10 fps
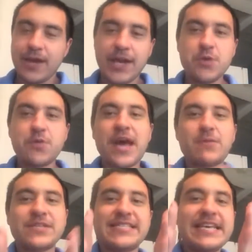And you will
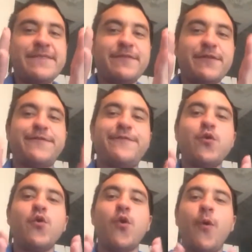not receive the
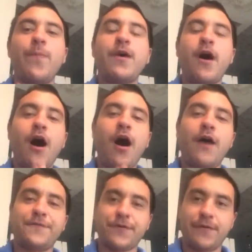full
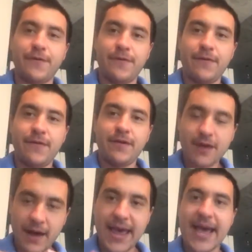offer
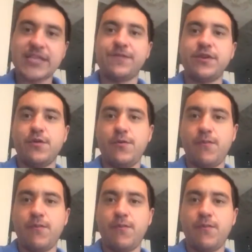God has for you.